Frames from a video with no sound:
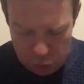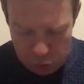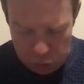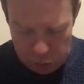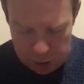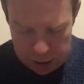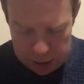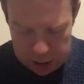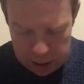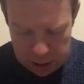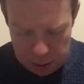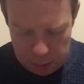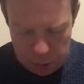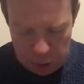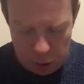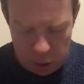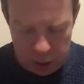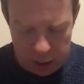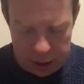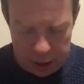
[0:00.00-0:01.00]
written
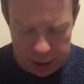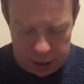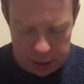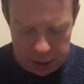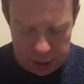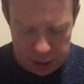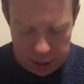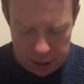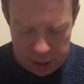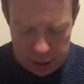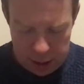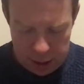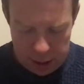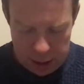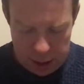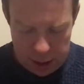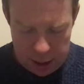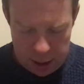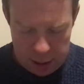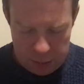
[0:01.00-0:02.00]
upon it,
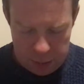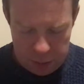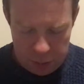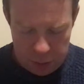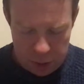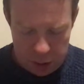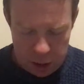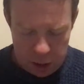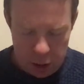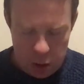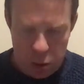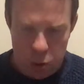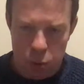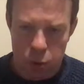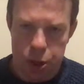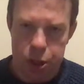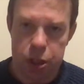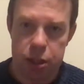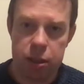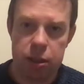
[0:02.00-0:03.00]

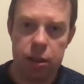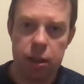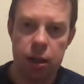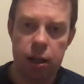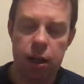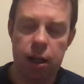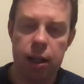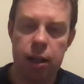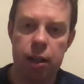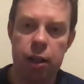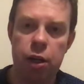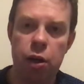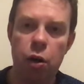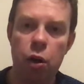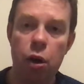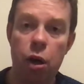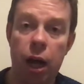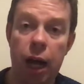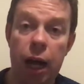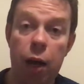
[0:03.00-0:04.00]
which is you know
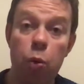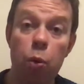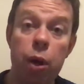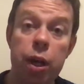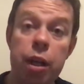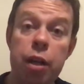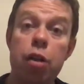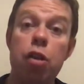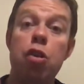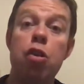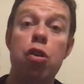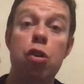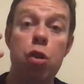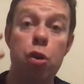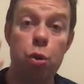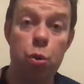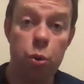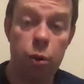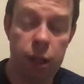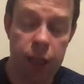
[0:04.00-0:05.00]
how we
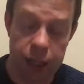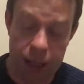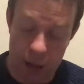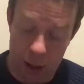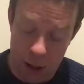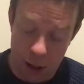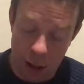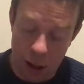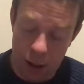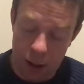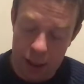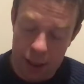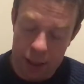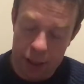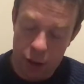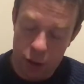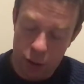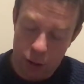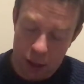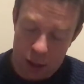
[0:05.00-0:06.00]
newly are in
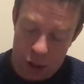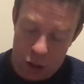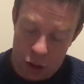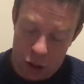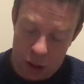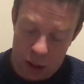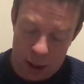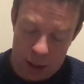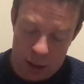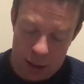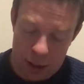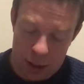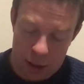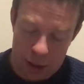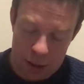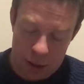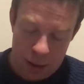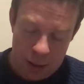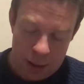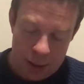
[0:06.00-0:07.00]
Christ
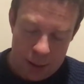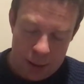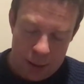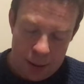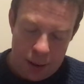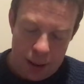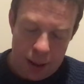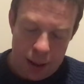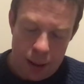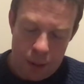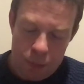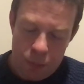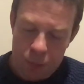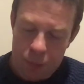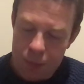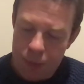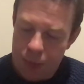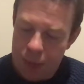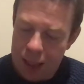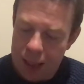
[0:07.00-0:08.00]
Jesus. Um,
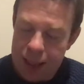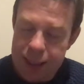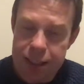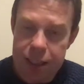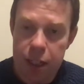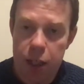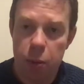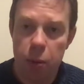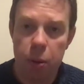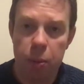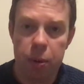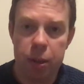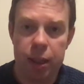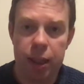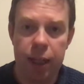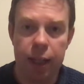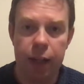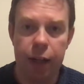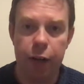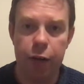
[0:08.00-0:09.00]
continuing with the
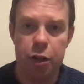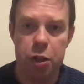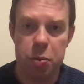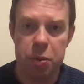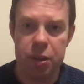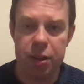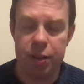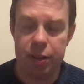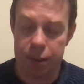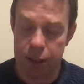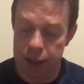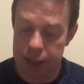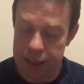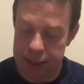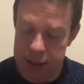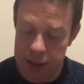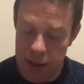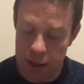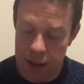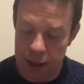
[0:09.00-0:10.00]
encouragement to
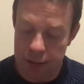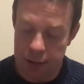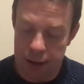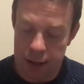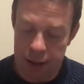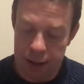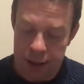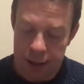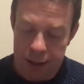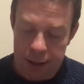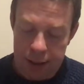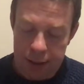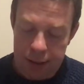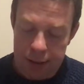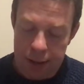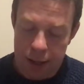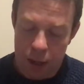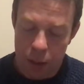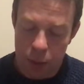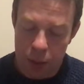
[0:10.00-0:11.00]
Thyatira,
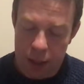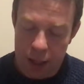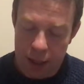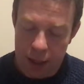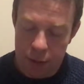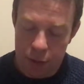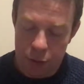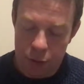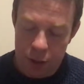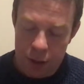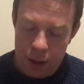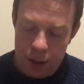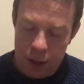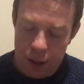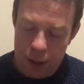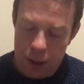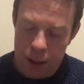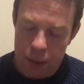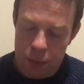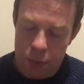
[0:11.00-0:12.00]
there we have
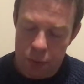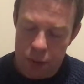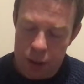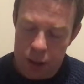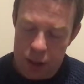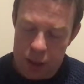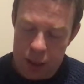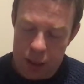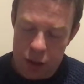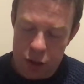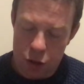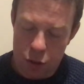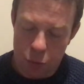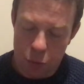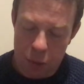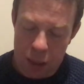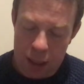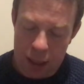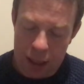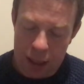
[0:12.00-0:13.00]
um, the sense of
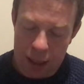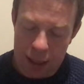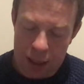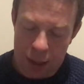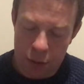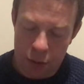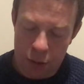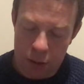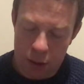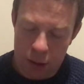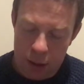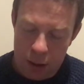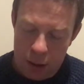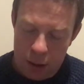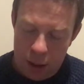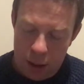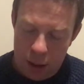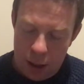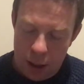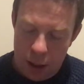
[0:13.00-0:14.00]
being given
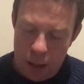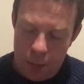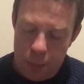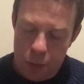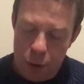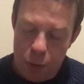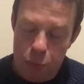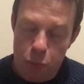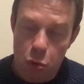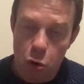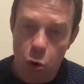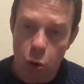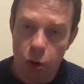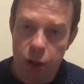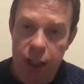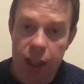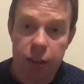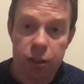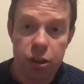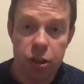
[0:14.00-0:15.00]
um, the
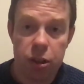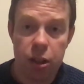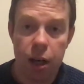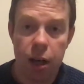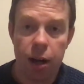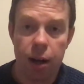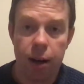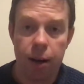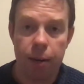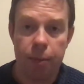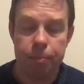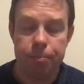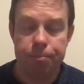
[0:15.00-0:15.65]
morning star.